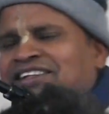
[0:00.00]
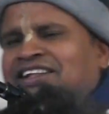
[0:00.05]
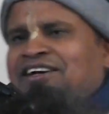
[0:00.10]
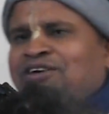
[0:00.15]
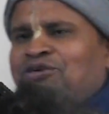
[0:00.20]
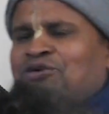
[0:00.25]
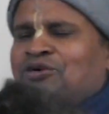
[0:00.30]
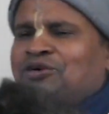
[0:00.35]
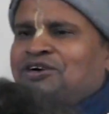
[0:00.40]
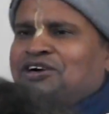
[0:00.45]

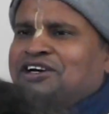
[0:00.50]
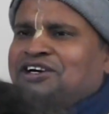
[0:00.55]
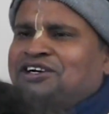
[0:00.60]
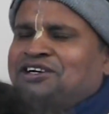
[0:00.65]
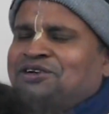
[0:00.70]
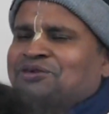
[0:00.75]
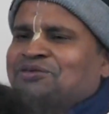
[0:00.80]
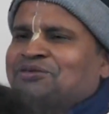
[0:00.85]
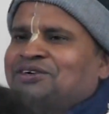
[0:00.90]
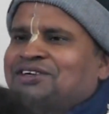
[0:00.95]
they don't
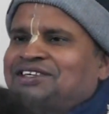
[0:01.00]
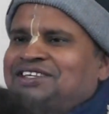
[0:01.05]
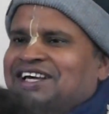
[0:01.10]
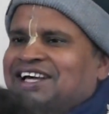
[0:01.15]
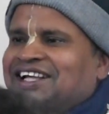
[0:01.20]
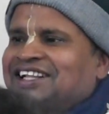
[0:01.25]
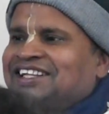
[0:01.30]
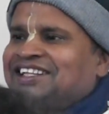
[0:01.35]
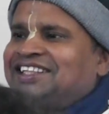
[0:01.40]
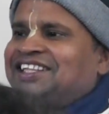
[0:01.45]
distinguish
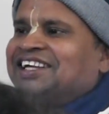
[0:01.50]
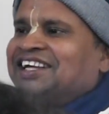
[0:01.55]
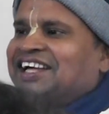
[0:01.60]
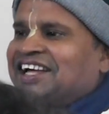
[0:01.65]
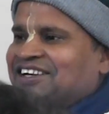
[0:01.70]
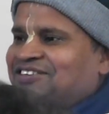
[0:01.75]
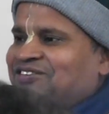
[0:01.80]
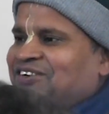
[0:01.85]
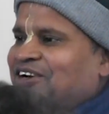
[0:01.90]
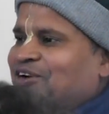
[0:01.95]
anything
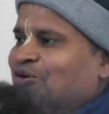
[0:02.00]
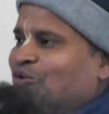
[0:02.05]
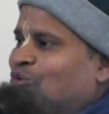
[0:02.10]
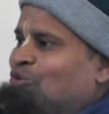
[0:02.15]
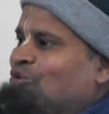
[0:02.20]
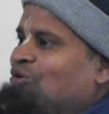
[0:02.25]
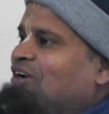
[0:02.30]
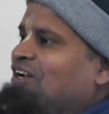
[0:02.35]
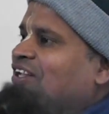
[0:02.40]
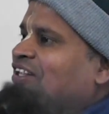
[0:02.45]
actually.
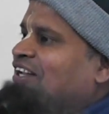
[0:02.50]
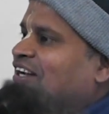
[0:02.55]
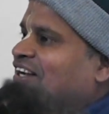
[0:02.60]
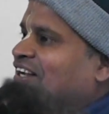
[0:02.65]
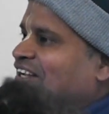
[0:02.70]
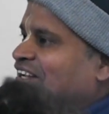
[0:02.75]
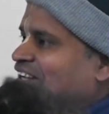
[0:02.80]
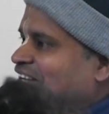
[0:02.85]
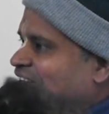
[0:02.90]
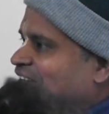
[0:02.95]
Only
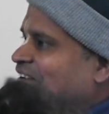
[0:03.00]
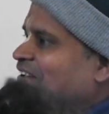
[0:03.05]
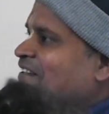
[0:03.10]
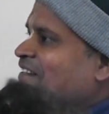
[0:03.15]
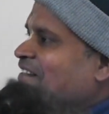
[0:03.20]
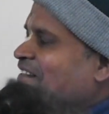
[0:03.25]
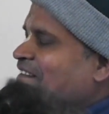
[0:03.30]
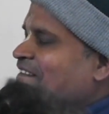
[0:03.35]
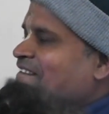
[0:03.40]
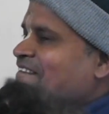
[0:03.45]
they.
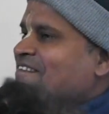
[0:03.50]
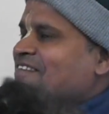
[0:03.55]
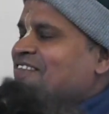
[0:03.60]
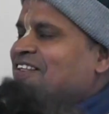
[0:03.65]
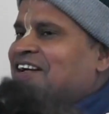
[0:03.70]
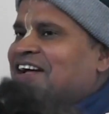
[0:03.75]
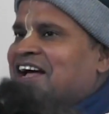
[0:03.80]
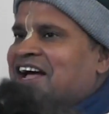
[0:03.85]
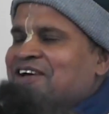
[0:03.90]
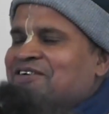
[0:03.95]

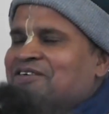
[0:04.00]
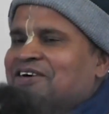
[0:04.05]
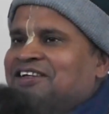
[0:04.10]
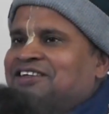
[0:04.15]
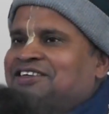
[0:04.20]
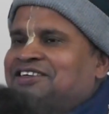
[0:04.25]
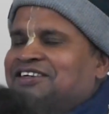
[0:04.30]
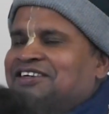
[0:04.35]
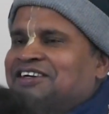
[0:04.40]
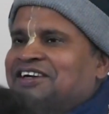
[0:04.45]
I
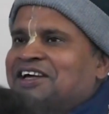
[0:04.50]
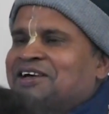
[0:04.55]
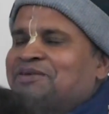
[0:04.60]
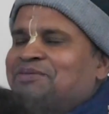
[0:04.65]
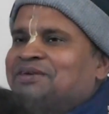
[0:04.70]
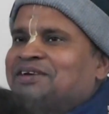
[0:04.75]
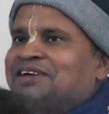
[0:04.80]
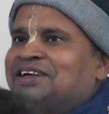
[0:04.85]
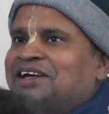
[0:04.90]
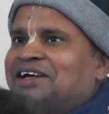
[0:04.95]
was
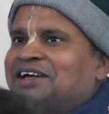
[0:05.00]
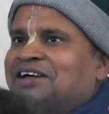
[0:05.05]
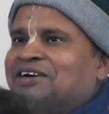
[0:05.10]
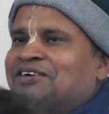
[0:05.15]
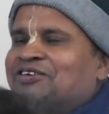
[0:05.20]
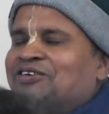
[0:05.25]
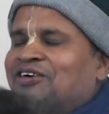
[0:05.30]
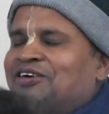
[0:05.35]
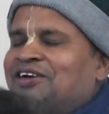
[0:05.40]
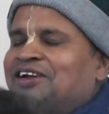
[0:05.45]
having
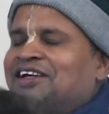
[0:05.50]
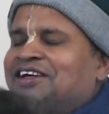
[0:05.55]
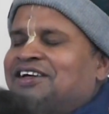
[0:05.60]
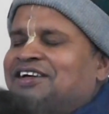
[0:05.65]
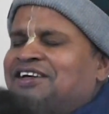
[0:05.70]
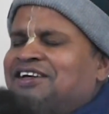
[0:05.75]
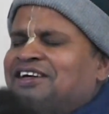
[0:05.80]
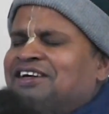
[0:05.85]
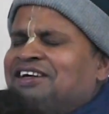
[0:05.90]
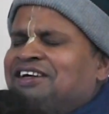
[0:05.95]
a
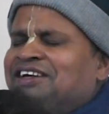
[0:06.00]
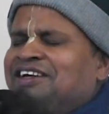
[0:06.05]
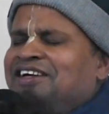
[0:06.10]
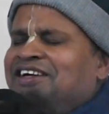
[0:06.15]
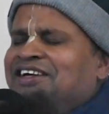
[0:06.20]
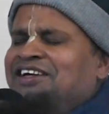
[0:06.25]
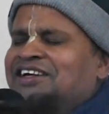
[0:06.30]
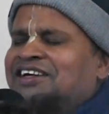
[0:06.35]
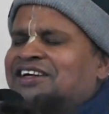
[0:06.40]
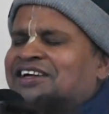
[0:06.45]
colleague.
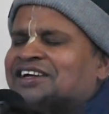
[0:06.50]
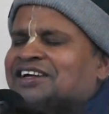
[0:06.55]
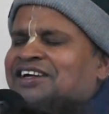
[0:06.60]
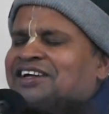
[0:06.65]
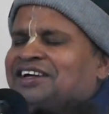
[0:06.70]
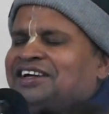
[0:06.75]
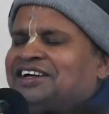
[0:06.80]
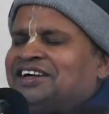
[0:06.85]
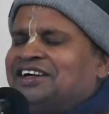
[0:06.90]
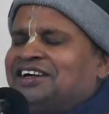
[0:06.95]

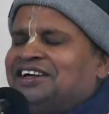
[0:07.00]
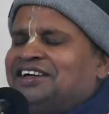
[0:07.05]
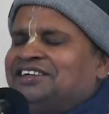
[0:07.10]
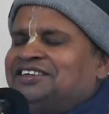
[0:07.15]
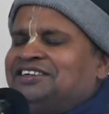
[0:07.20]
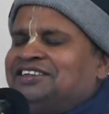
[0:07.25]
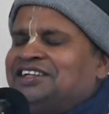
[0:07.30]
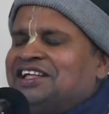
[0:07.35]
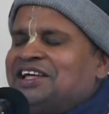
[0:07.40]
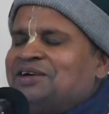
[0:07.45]

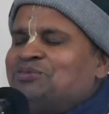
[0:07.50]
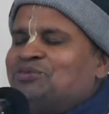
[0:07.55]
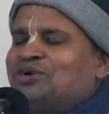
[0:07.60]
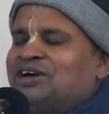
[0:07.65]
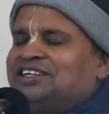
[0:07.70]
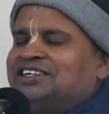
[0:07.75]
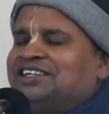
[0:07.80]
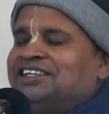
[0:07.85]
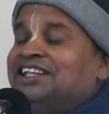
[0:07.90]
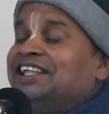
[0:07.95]
His name
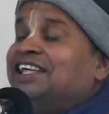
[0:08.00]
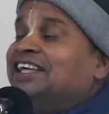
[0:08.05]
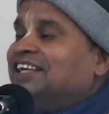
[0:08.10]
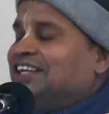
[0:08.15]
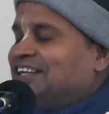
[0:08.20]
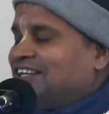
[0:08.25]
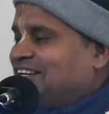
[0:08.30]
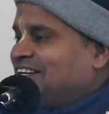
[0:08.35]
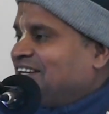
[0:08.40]
was Ning.